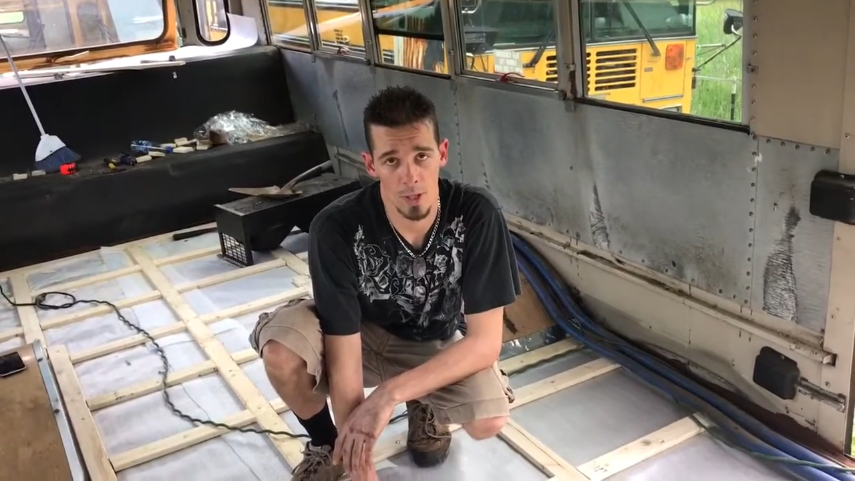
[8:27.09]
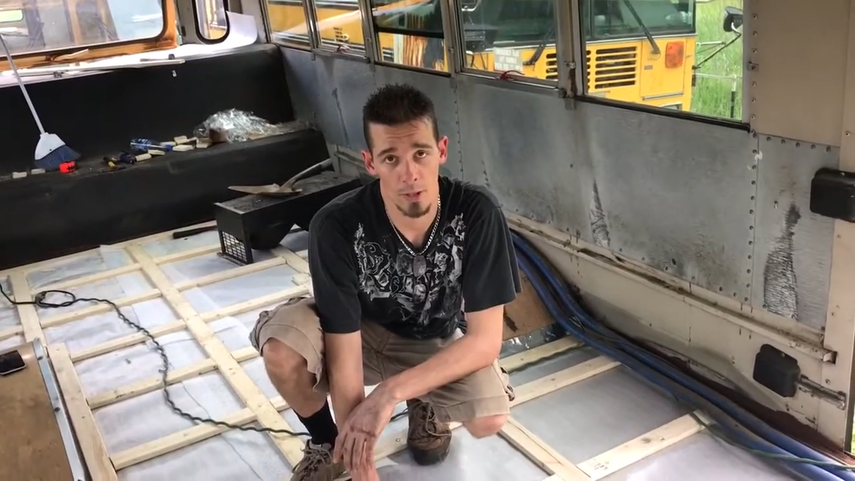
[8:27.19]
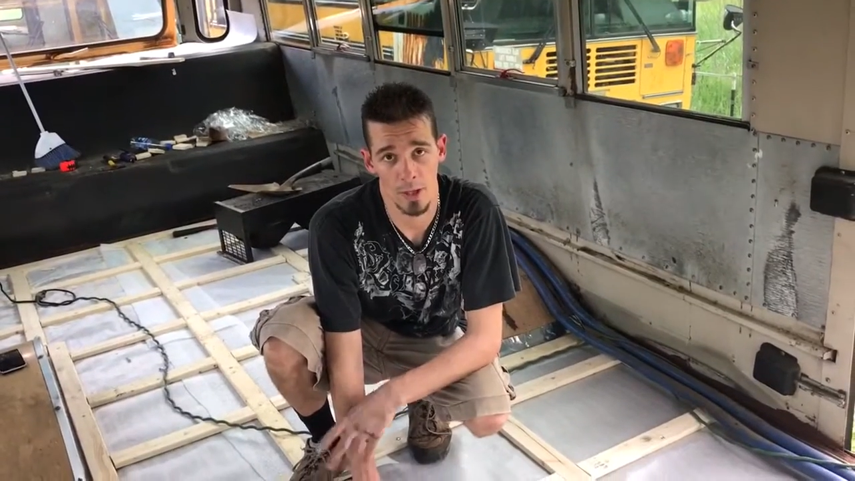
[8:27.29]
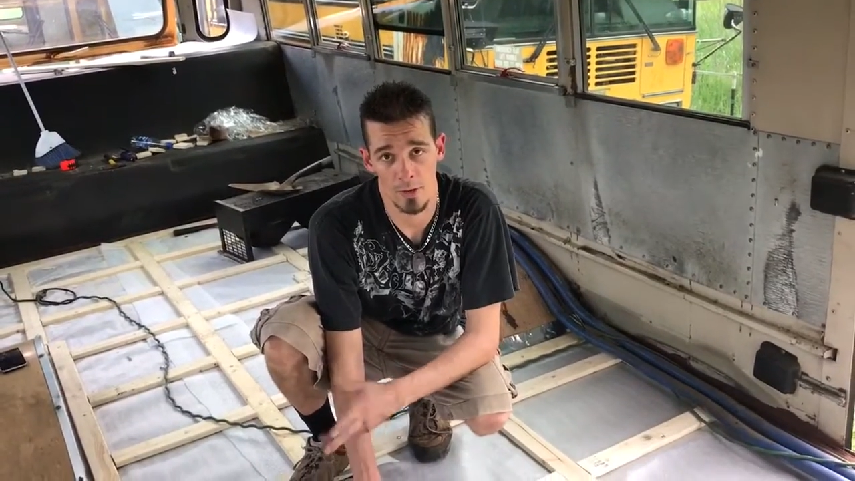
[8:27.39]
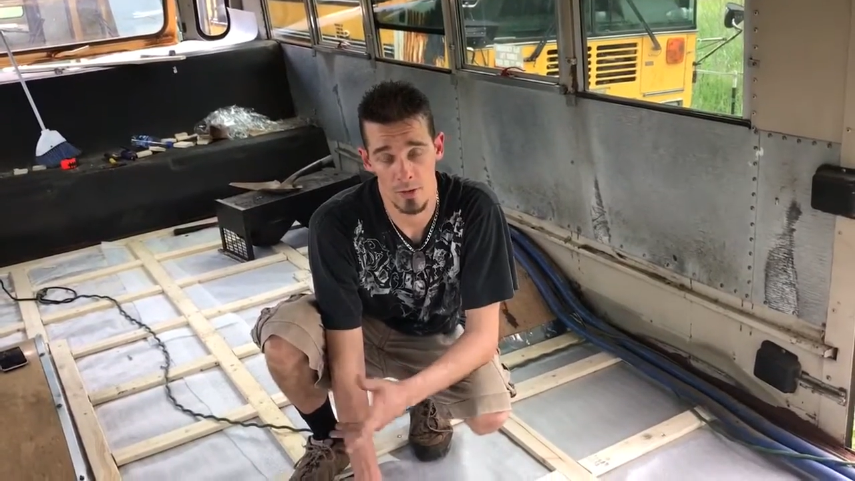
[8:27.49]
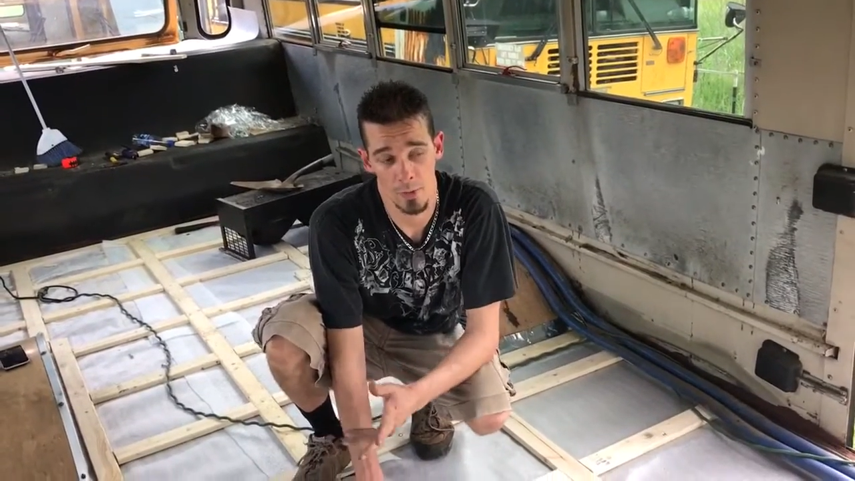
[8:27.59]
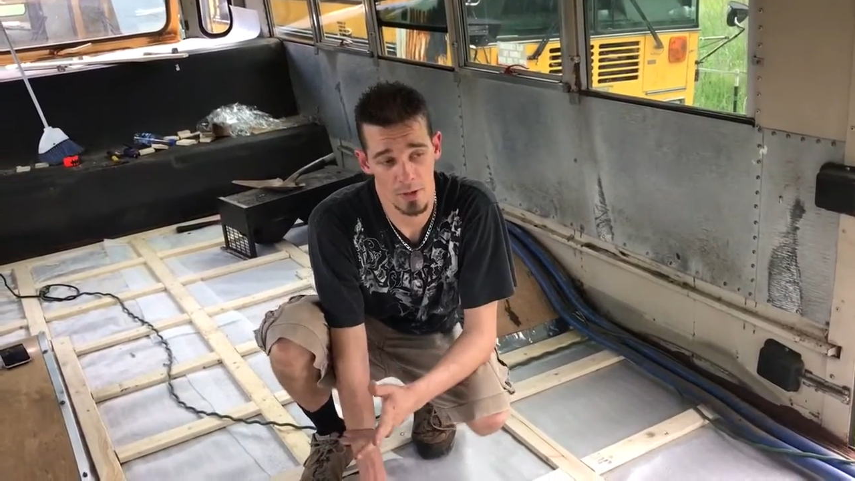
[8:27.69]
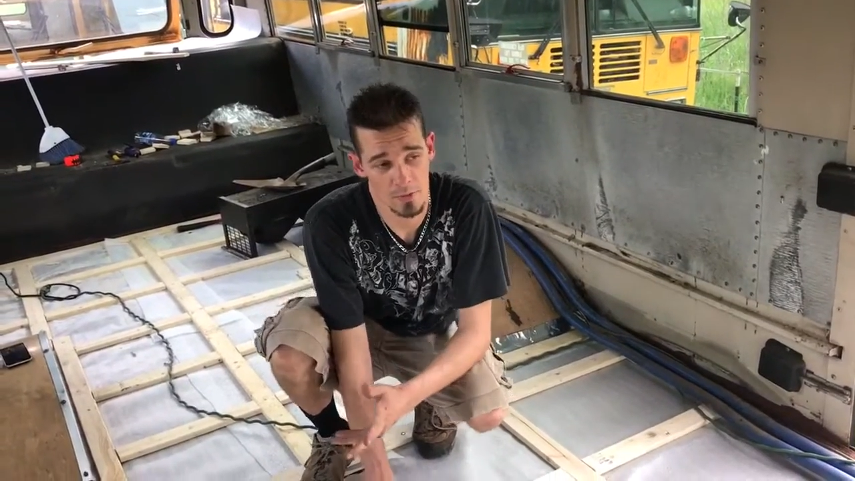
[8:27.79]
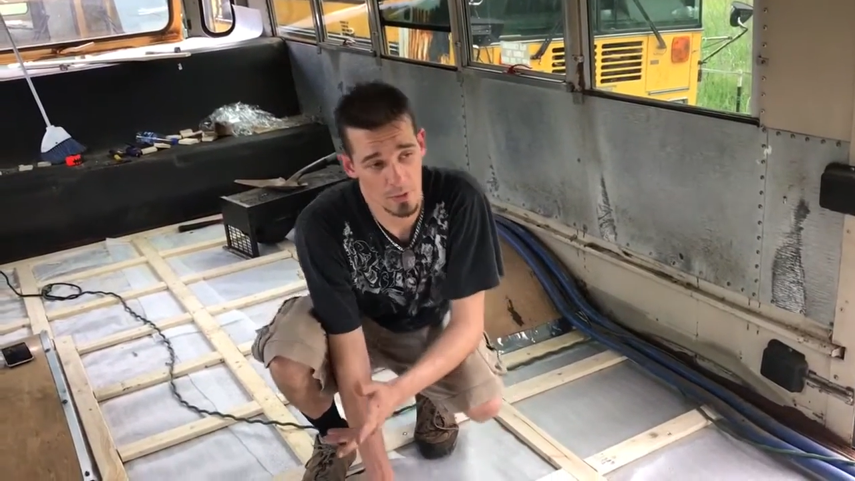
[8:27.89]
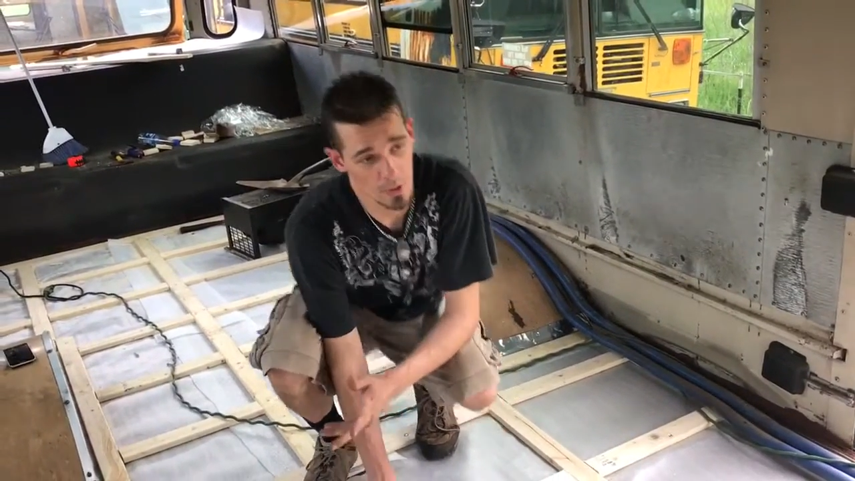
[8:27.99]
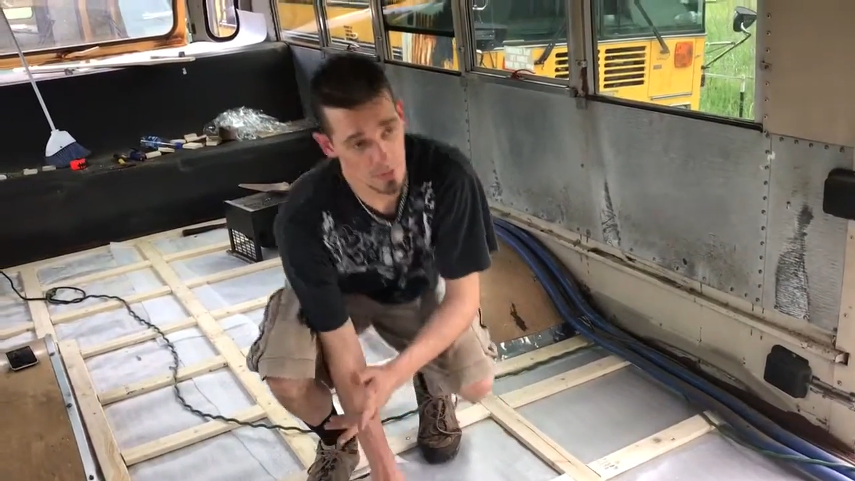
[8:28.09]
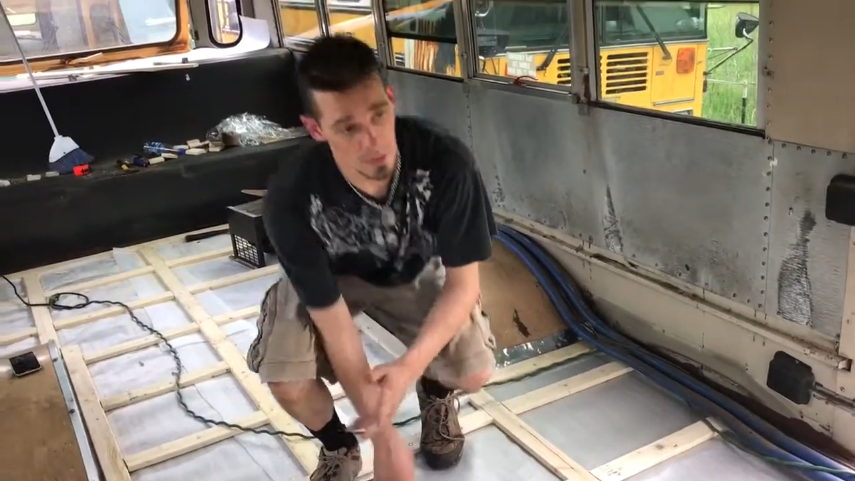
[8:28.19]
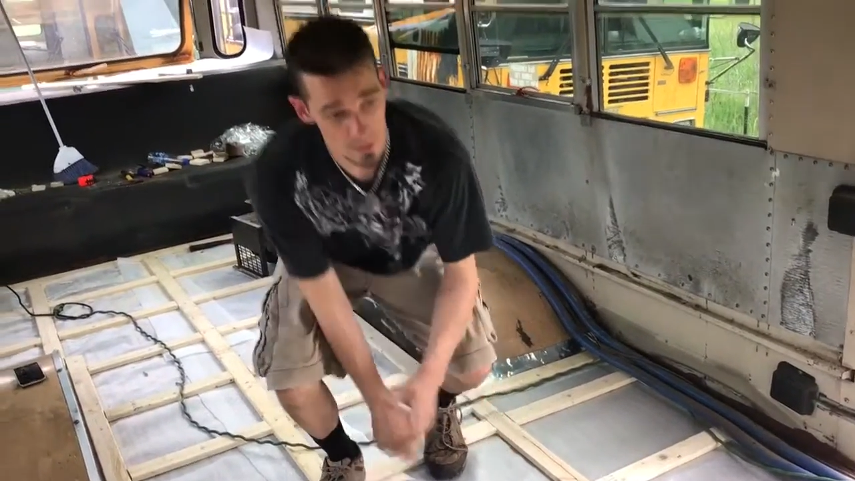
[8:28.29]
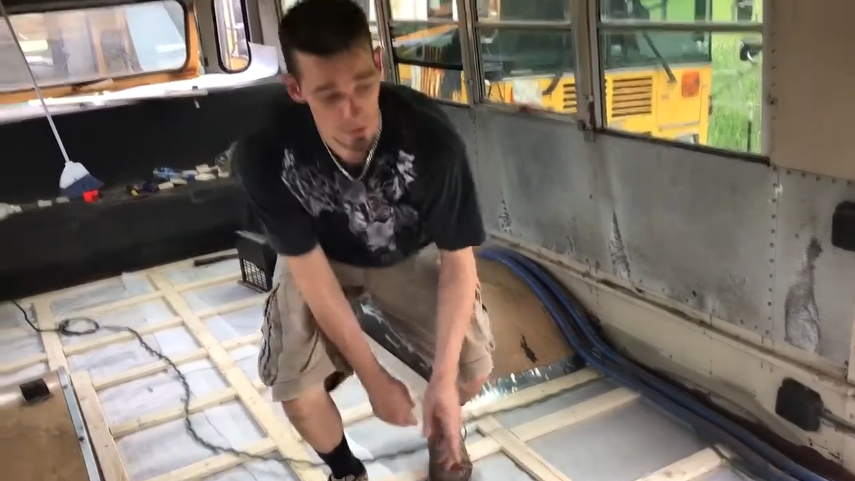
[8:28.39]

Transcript: Like on this bus, for instance,